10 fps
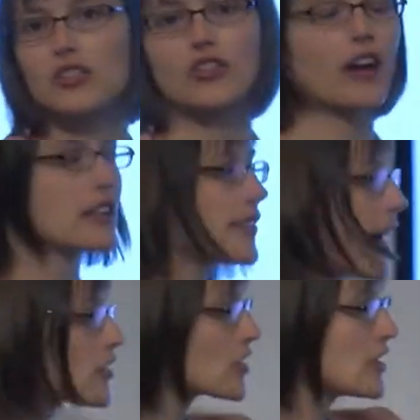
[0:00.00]
your corrective
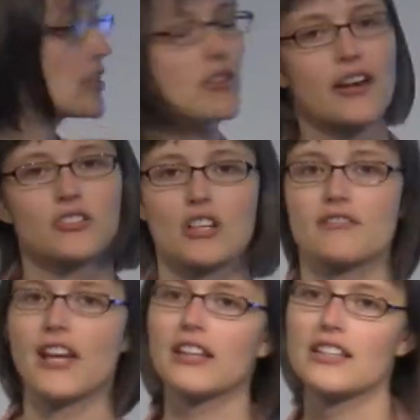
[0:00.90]
action, and then you actually got to
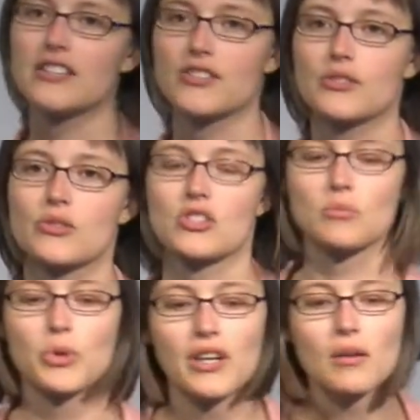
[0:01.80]
validate the solution
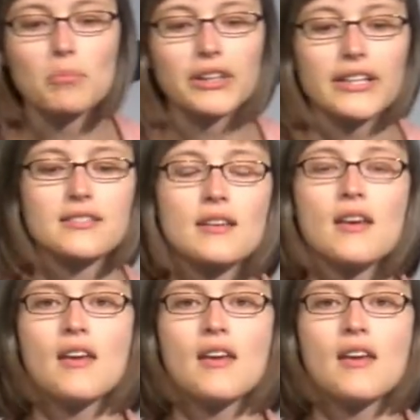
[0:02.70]
and put it in place.